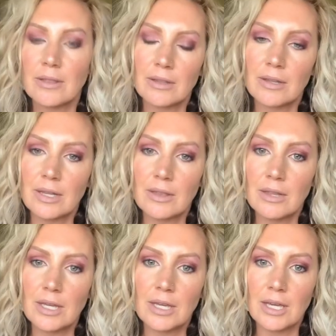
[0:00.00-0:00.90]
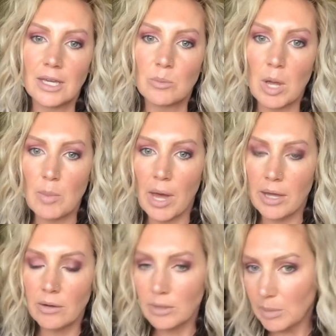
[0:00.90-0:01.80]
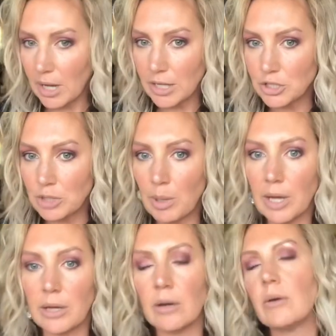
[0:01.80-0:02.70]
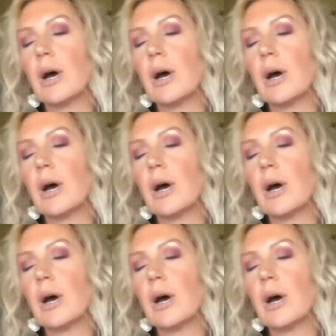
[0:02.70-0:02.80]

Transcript: click the link in my bio, in my IG bio.